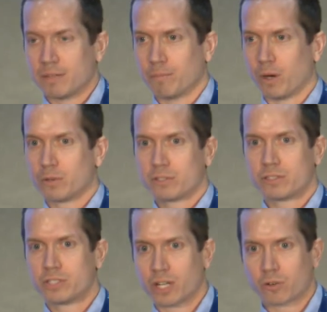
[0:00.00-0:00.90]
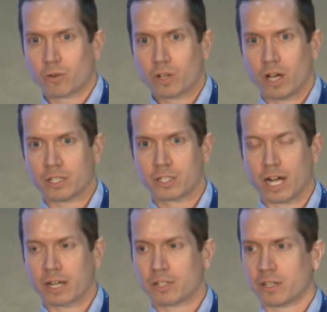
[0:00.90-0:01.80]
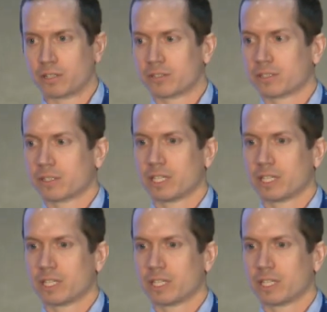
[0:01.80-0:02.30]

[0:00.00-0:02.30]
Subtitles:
Most general contractors